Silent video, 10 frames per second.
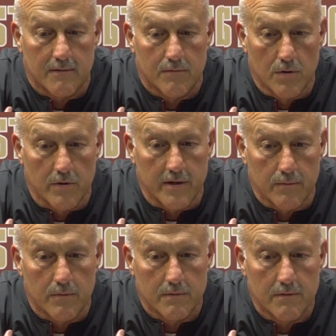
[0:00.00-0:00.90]
really,
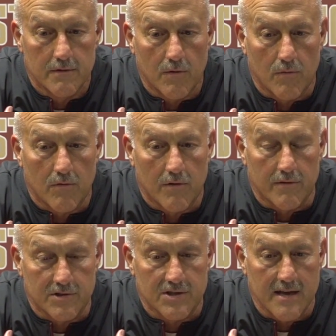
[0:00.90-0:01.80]
you know, are
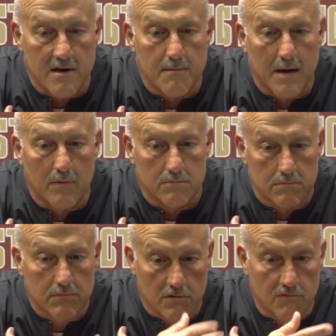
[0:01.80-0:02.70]
excited about
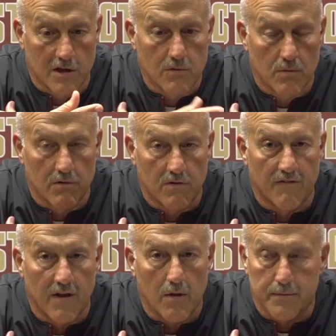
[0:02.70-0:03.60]
continuing to
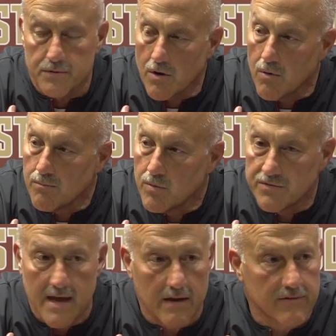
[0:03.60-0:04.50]
develop and grow.
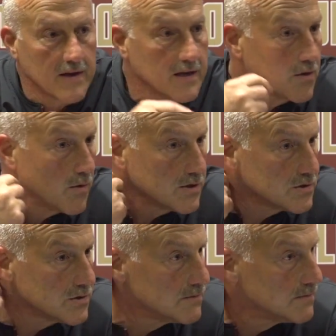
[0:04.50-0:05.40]
With that, I'll take any
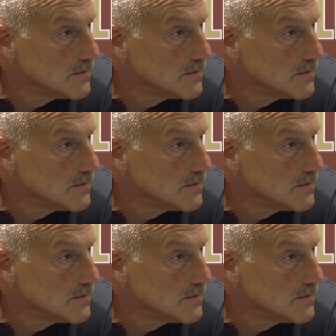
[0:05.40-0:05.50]
questions.